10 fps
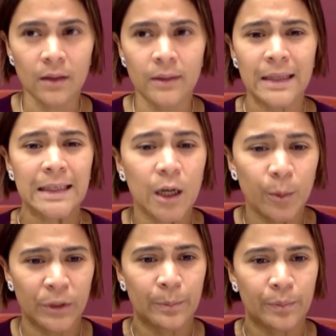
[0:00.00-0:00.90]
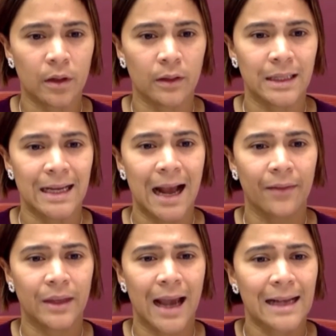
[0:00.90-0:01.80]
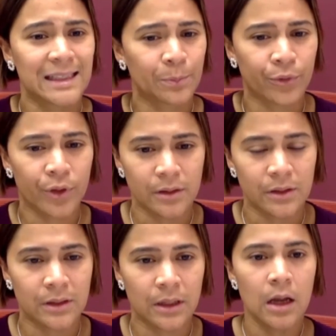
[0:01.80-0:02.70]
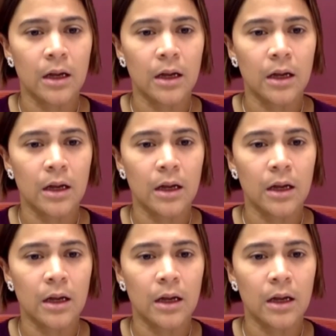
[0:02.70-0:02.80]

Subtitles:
the young people, the aspirants,